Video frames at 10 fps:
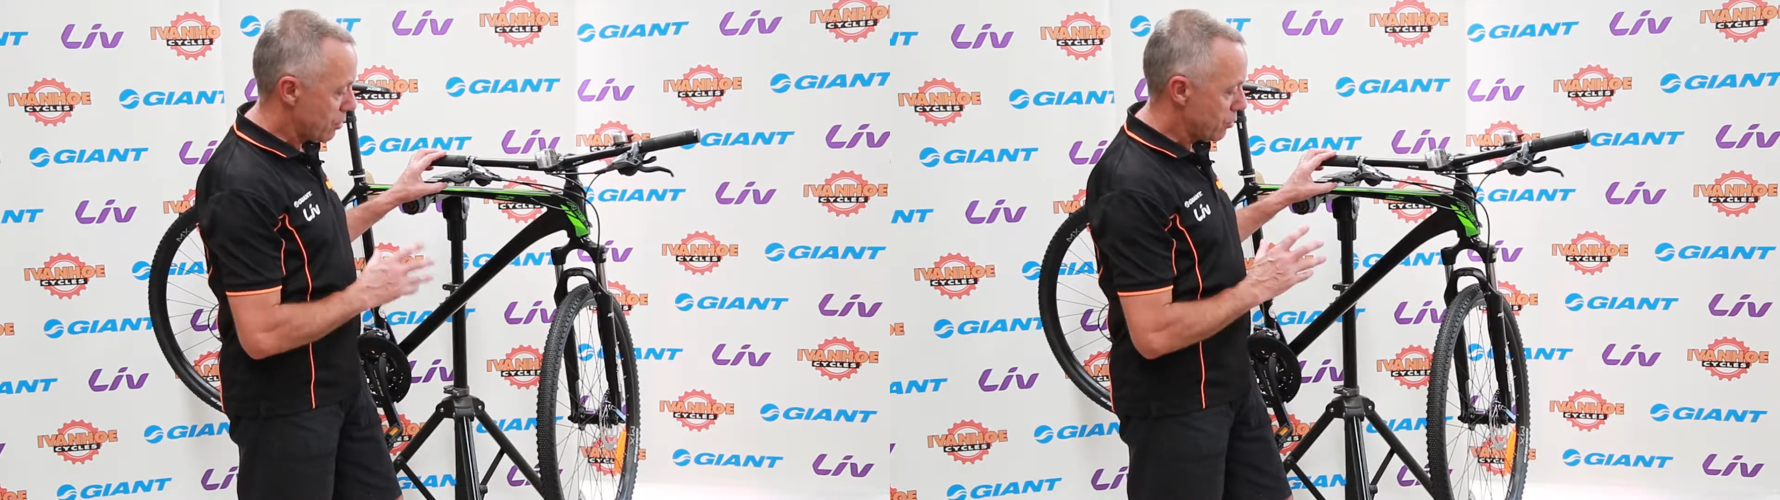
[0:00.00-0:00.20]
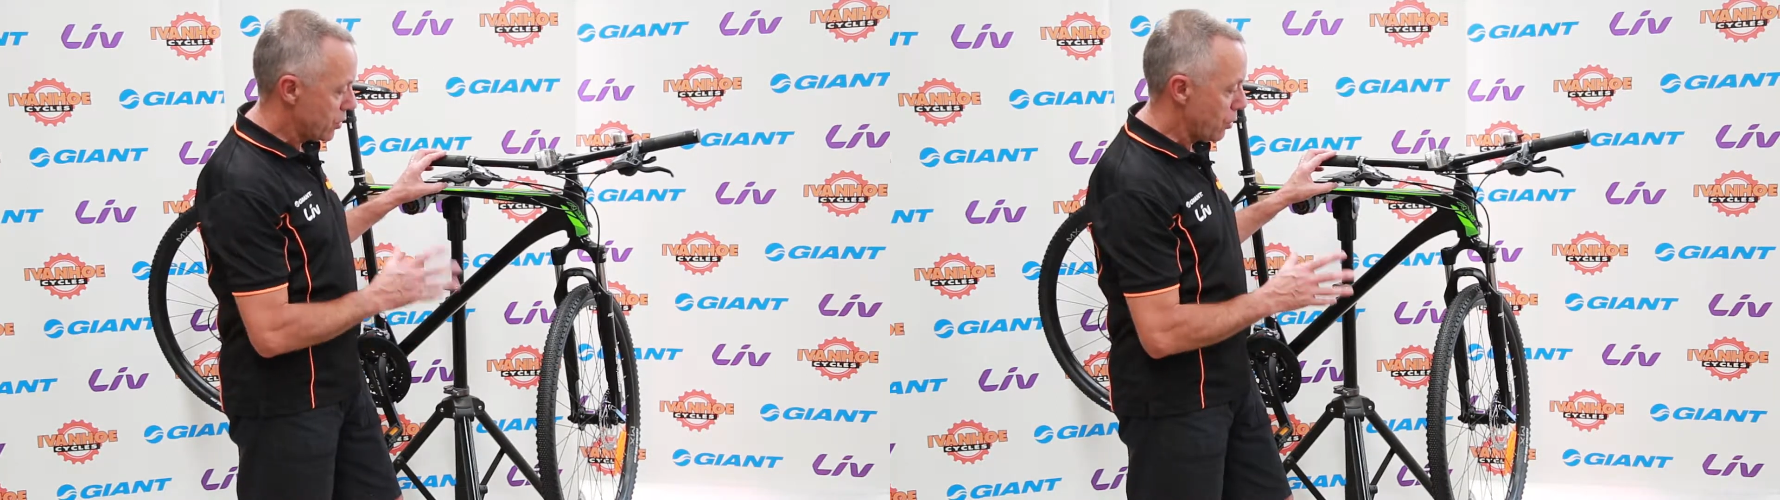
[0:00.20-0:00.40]

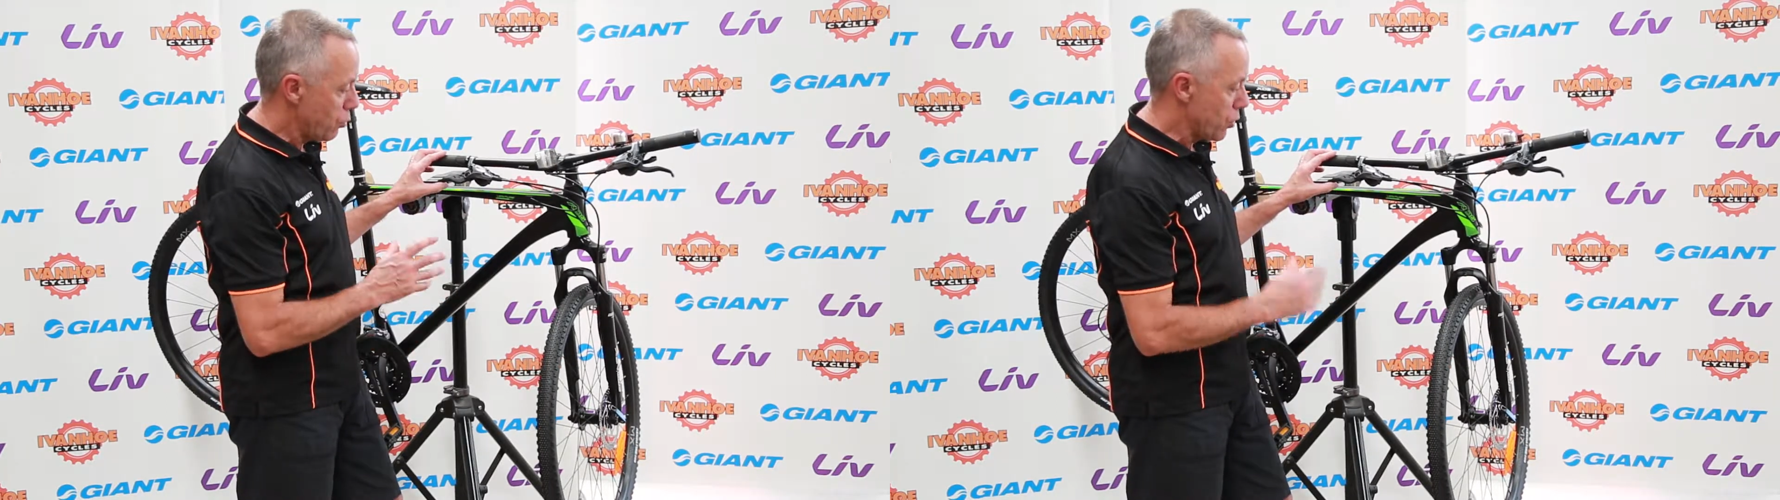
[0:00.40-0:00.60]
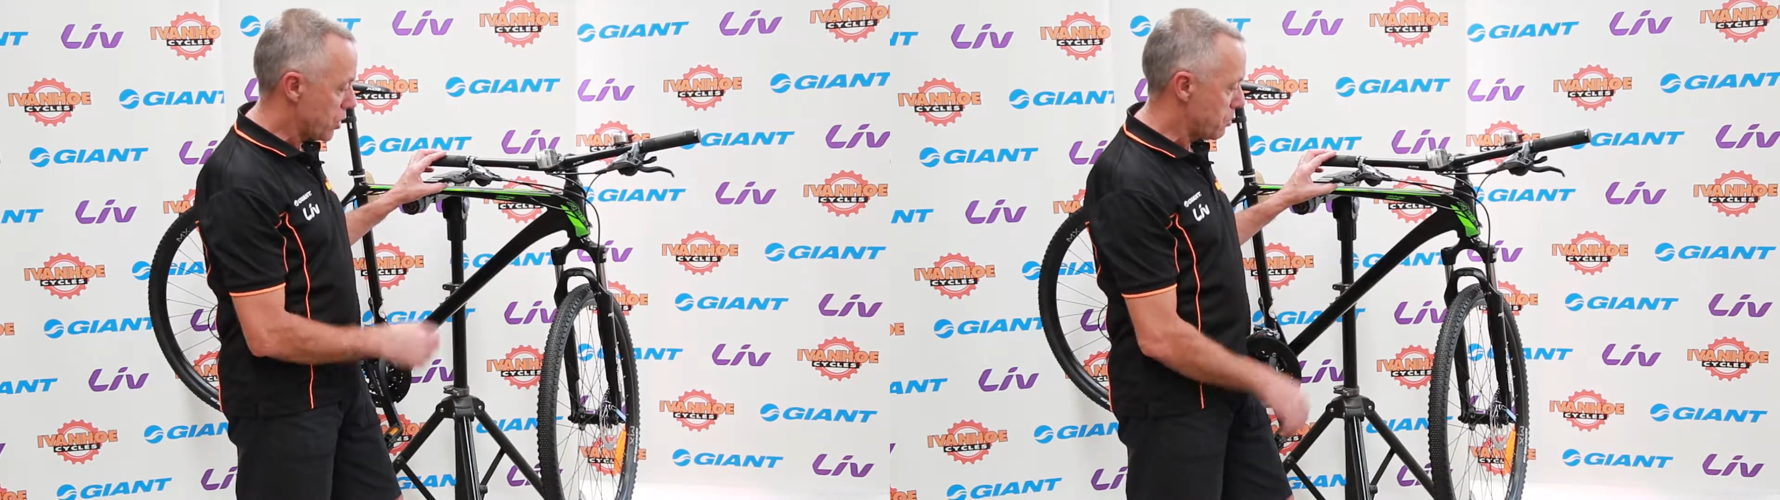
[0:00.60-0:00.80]
also
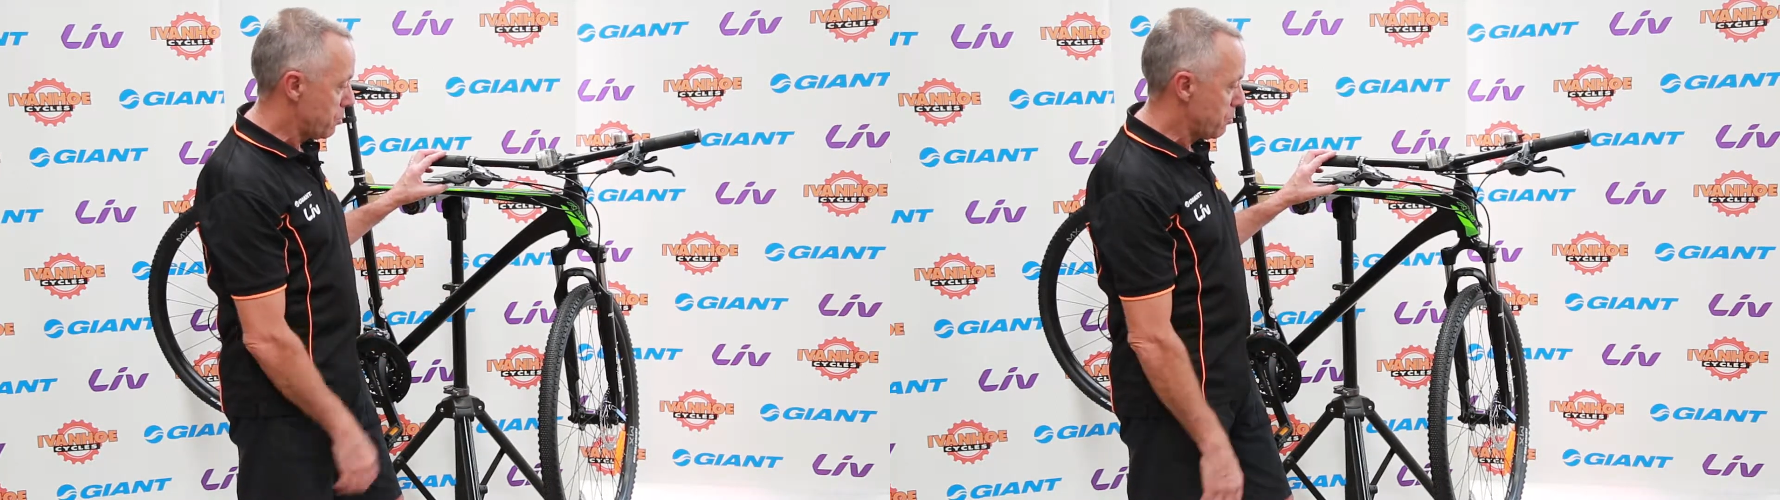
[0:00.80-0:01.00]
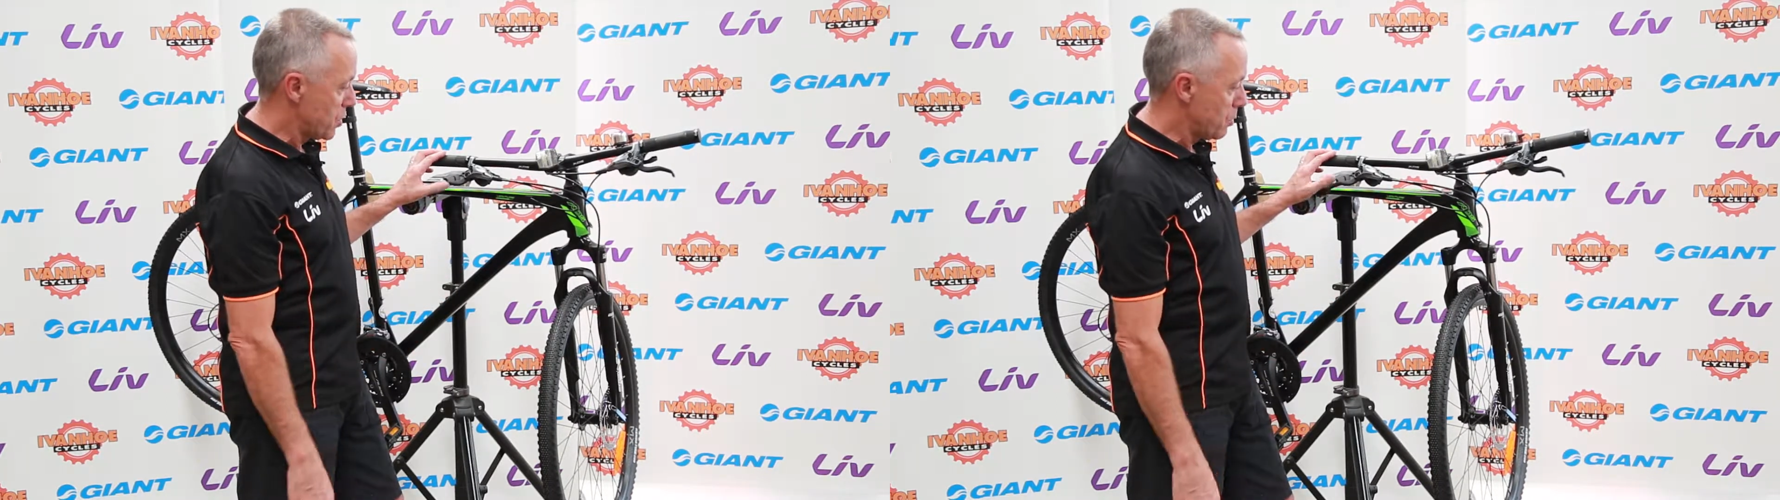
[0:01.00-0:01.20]
works
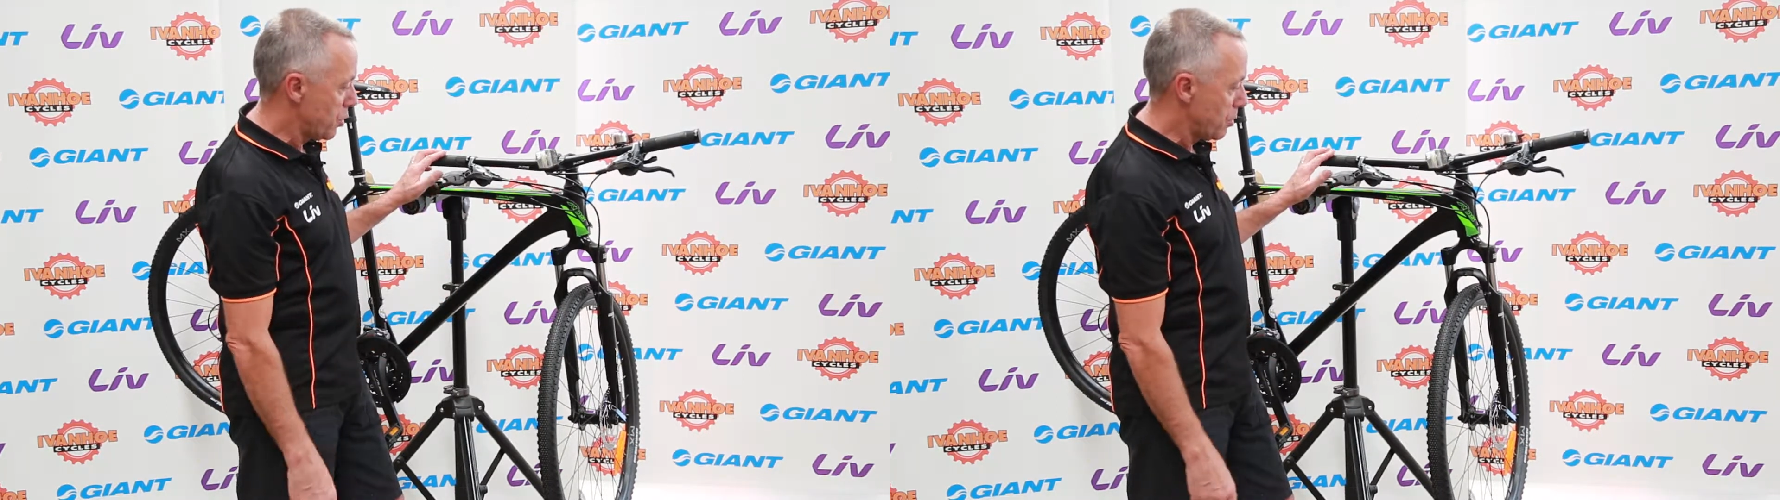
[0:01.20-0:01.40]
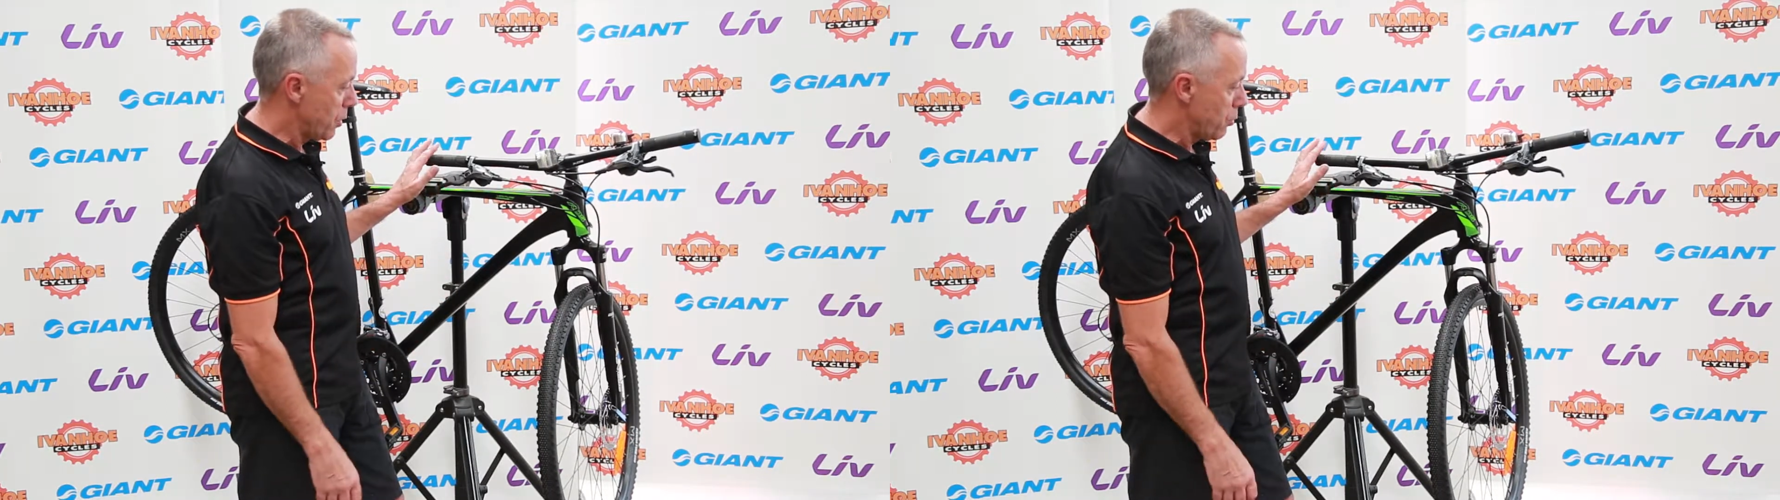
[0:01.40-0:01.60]

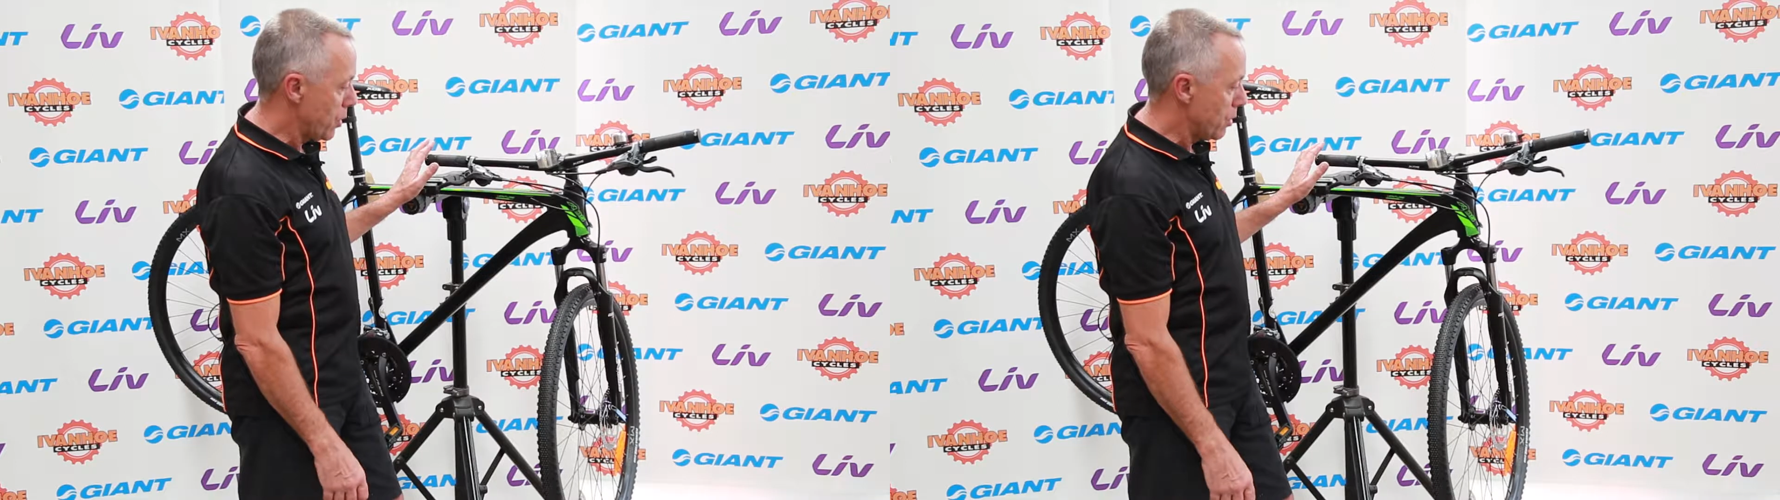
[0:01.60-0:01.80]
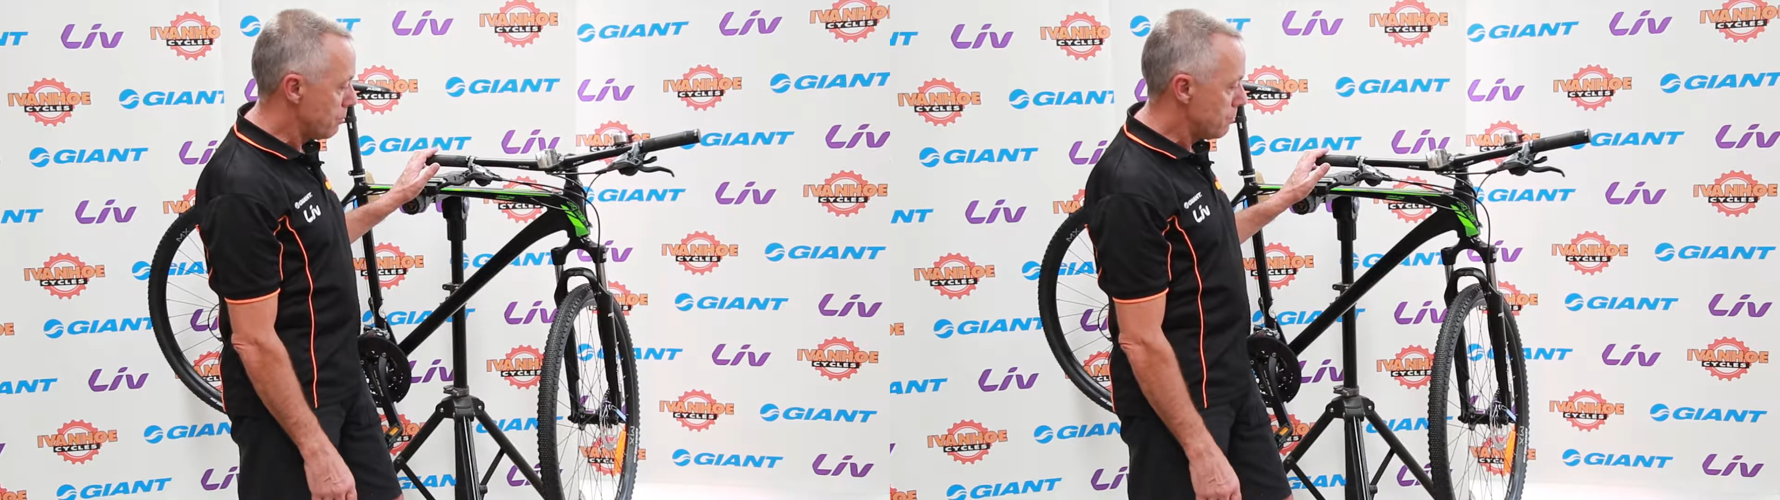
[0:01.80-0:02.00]
superbly well.